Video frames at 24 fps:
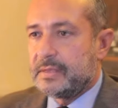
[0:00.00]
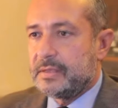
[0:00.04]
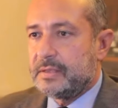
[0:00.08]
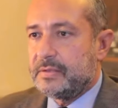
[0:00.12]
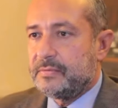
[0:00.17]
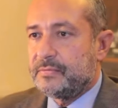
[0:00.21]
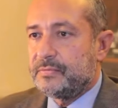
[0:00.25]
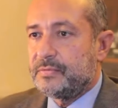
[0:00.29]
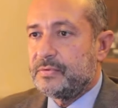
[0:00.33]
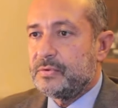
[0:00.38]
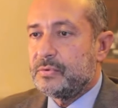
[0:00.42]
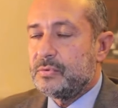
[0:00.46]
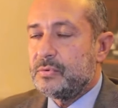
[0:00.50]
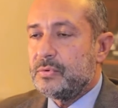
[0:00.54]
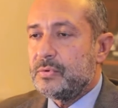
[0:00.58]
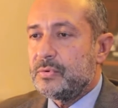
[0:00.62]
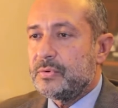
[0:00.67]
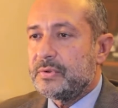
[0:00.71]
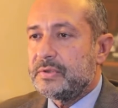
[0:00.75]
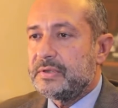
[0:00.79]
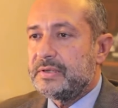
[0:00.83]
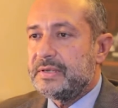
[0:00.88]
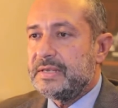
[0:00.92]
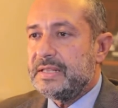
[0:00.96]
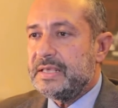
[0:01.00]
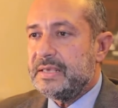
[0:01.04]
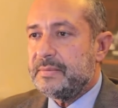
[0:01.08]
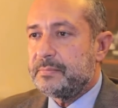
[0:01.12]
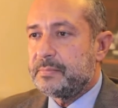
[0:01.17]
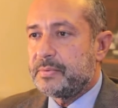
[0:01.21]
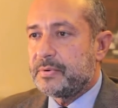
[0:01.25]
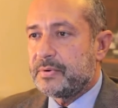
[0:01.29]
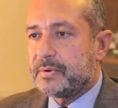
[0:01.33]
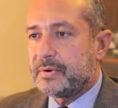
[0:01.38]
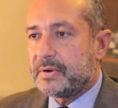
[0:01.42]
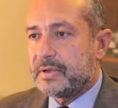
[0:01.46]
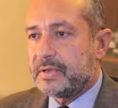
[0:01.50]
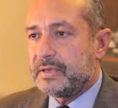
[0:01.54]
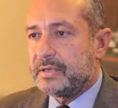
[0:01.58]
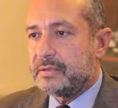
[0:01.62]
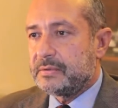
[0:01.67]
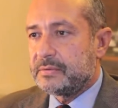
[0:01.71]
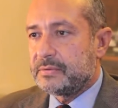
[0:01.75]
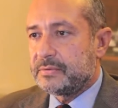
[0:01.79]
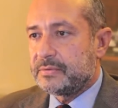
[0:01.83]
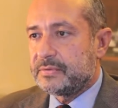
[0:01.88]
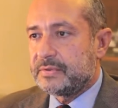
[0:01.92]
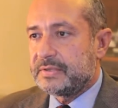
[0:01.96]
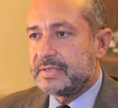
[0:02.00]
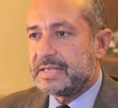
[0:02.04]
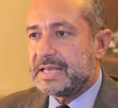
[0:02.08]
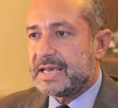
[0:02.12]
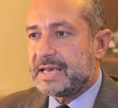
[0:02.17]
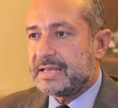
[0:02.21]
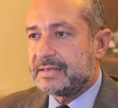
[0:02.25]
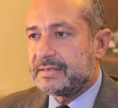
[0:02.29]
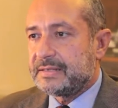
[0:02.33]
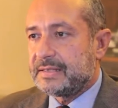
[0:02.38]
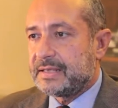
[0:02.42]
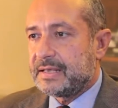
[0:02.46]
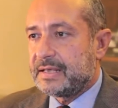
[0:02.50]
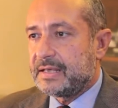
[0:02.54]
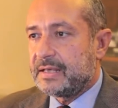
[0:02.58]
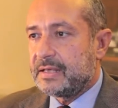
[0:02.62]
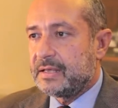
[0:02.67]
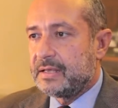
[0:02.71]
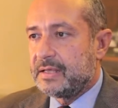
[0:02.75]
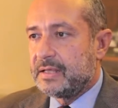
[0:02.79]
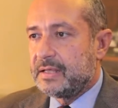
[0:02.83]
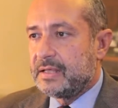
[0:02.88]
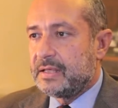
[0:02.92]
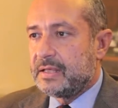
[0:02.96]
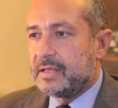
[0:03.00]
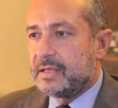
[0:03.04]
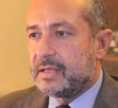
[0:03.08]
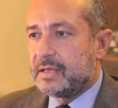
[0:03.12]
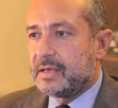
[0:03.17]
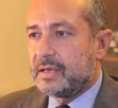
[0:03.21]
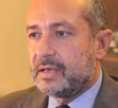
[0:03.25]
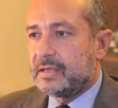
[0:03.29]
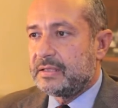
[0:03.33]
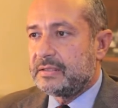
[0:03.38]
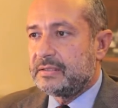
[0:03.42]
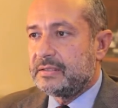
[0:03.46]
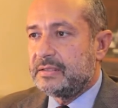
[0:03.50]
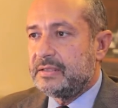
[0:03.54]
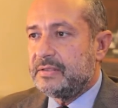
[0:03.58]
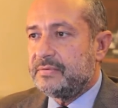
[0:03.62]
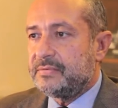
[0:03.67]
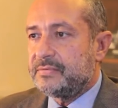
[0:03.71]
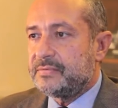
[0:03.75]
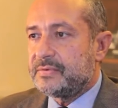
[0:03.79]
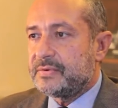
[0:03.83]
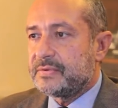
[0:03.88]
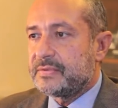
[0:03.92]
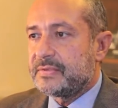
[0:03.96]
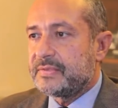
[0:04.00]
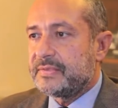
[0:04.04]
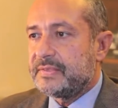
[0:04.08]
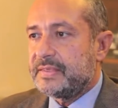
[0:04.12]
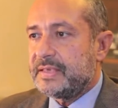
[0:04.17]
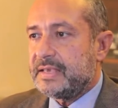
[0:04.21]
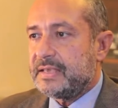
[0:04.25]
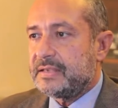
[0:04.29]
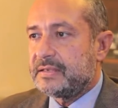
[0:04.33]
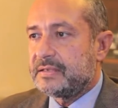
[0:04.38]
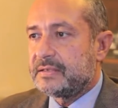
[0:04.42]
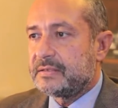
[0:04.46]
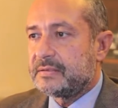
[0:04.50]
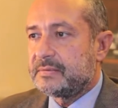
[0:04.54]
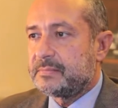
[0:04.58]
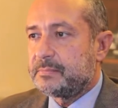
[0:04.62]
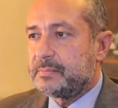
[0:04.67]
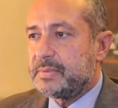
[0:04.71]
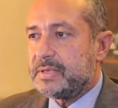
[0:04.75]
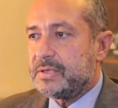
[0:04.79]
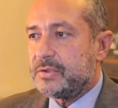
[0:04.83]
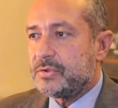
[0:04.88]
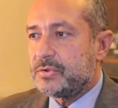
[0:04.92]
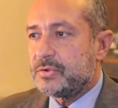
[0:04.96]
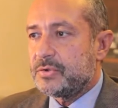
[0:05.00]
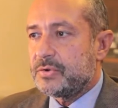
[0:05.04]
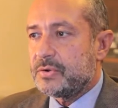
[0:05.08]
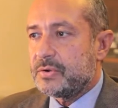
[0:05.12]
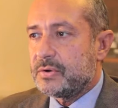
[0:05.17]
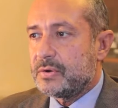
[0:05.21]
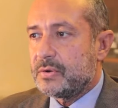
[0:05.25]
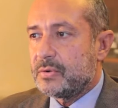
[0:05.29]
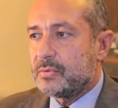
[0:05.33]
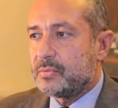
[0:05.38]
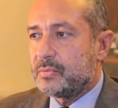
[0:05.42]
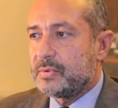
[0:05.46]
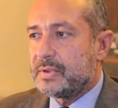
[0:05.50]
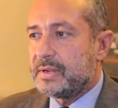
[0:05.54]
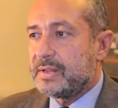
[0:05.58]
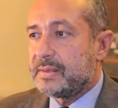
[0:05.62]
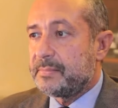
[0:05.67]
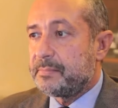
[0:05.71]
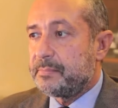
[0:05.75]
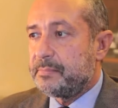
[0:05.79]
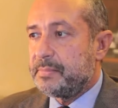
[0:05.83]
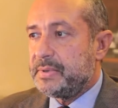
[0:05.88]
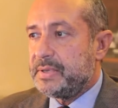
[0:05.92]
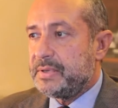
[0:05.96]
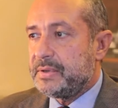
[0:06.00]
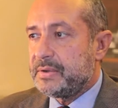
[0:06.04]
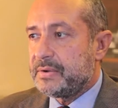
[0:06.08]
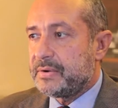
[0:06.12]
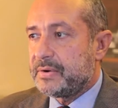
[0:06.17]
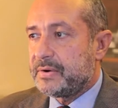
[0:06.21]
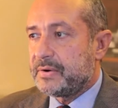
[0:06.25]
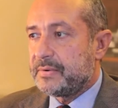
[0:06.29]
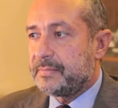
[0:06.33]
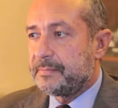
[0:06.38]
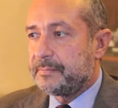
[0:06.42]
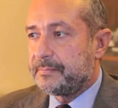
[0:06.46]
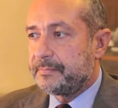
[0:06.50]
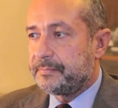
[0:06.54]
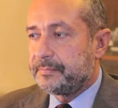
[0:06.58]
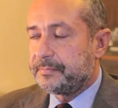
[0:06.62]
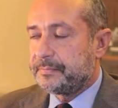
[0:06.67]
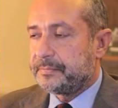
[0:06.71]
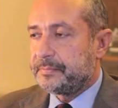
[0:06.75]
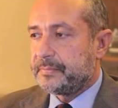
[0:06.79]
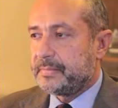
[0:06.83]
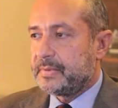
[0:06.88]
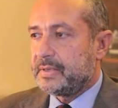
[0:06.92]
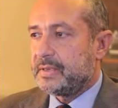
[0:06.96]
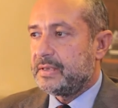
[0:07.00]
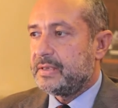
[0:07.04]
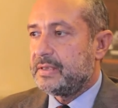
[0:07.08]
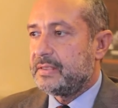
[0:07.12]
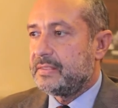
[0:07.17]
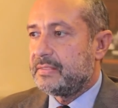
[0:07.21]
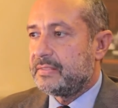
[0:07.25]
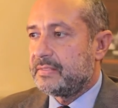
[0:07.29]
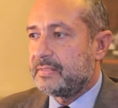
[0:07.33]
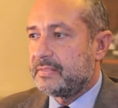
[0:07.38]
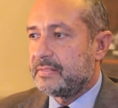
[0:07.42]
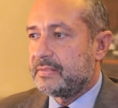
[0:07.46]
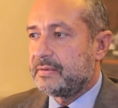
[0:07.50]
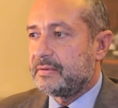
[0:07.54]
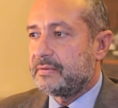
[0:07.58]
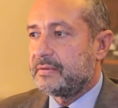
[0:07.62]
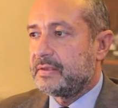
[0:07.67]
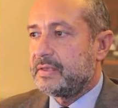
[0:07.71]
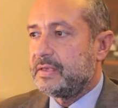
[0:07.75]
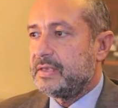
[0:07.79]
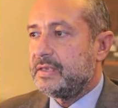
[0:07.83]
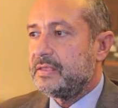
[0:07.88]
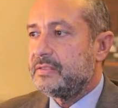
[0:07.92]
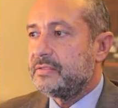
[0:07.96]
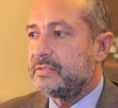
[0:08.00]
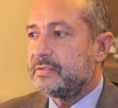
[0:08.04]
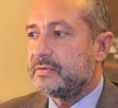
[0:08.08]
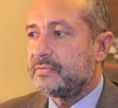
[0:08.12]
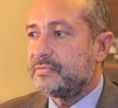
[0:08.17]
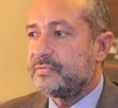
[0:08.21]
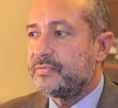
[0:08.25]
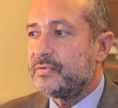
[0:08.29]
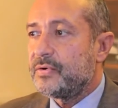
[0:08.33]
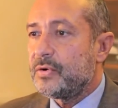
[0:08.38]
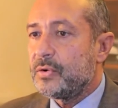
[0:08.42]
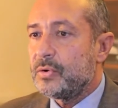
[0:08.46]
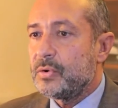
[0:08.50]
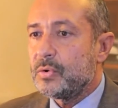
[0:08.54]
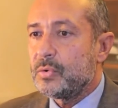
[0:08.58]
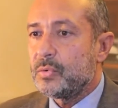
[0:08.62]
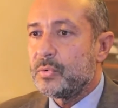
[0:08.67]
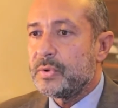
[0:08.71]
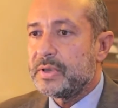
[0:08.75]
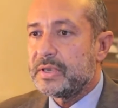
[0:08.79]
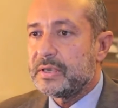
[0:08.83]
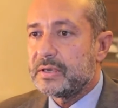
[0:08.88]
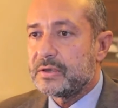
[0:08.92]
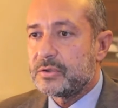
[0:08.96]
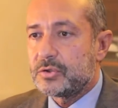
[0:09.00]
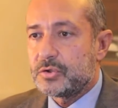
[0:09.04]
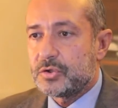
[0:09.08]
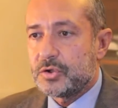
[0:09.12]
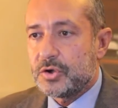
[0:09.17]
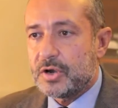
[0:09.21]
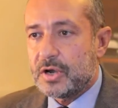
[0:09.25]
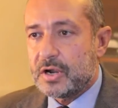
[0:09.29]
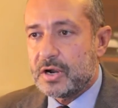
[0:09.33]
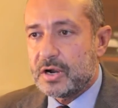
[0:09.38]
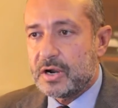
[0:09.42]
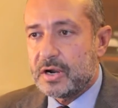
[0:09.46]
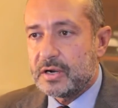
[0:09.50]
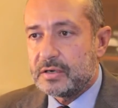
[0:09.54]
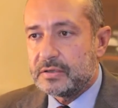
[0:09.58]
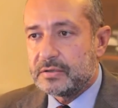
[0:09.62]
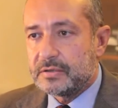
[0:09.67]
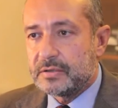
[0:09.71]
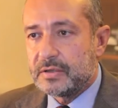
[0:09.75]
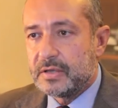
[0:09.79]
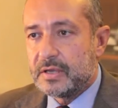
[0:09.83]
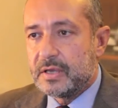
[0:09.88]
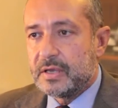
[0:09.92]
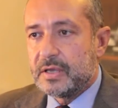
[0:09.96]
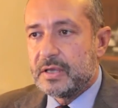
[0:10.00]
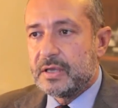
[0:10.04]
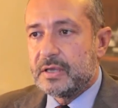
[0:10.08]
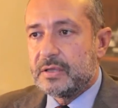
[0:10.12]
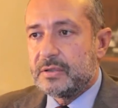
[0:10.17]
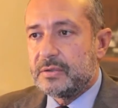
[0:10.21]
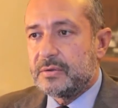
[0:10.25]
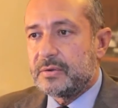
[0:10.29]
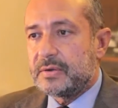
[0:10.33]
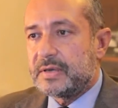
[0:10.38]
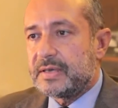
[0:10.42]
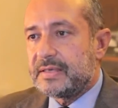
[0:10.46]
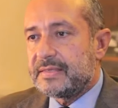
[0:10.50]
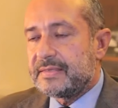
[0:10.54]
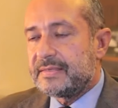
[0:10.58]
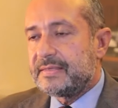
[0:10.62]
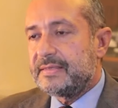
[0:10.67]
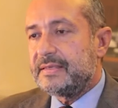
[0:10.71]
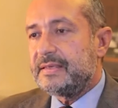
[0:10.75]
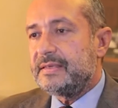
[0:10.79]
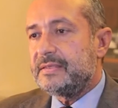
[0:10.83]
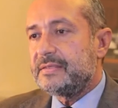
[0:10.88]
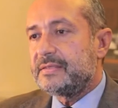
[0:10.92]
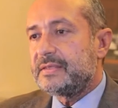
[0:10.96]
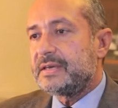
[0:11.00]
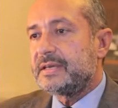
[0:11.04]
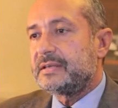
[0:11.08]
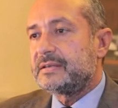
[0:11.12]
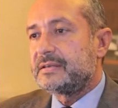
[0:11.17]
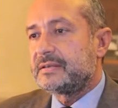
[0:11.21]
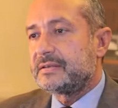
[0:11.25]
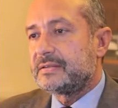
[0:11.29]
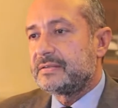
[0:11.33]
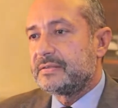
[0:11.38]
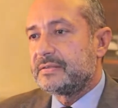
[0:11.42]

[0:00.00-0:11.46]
If you look deeper into the data, a differentiated picture will appear. In the following chart, you can see that